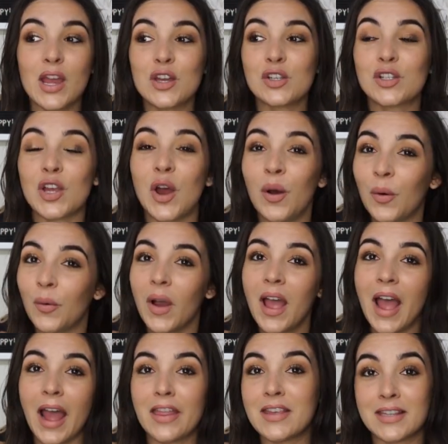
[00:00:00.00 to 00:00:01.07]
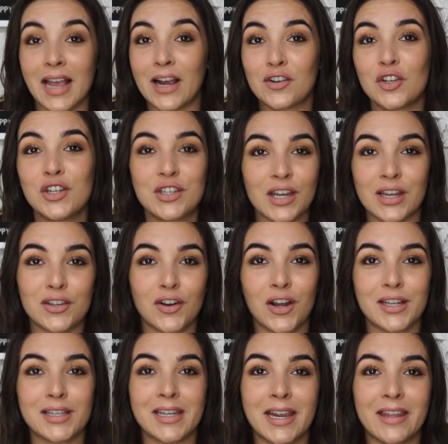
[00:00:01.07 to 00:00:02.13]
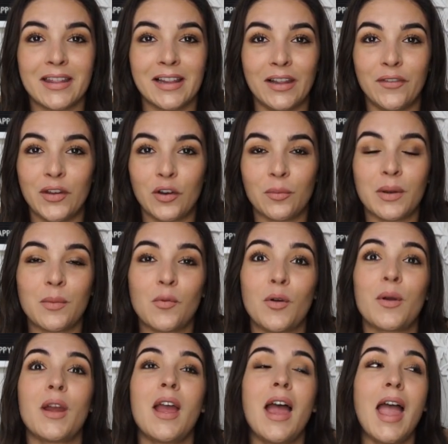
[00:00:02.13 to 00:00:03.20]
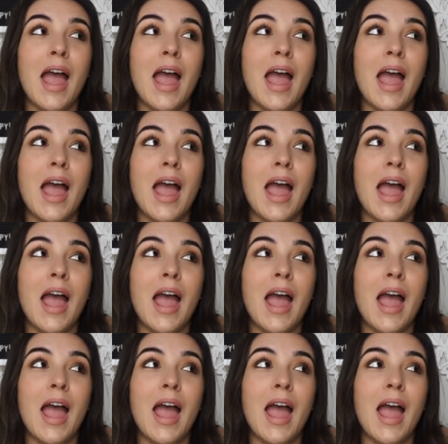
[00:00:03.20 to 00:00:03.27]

So this actually does not stay in the living room anymore,